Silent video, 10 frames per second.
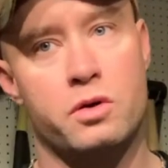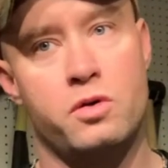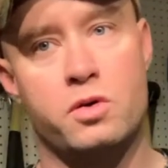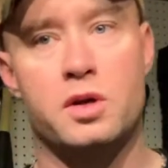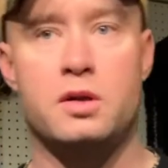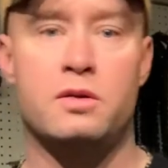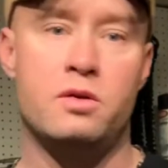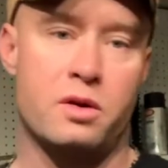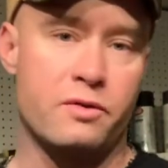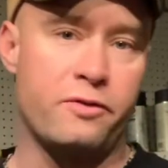you
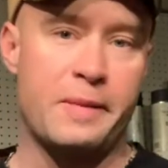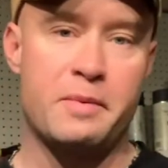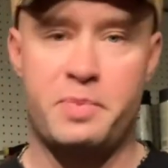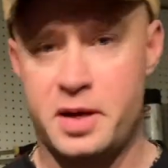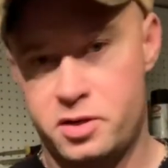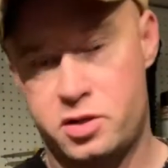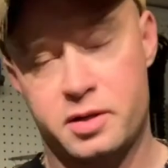can flip and pitch